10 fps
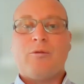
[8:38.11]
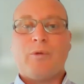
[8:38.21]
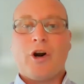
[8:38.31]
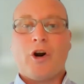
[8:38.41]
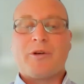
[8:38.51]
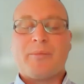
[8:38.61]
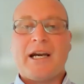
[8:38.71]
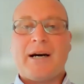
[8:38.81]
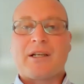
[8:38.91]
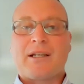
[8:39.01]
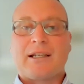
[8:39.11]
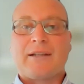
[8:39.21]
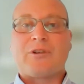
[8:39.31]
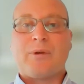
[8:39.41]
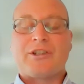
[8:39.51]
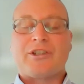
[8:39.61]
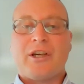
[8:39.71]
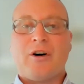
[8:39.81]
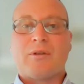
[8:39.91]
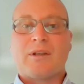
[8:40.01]
we hope to be able to deliver to our
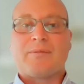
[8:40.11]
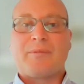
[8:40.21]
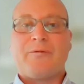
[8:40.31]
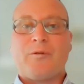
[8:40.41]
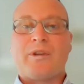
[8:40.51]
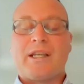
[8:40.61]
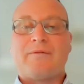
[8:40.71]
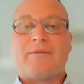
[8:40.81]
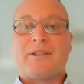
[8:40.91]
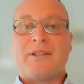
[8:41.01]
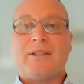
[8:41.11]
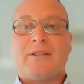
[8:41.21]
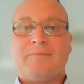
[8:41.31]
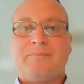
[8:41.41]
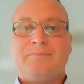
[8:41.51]
shareholders before the end of this year.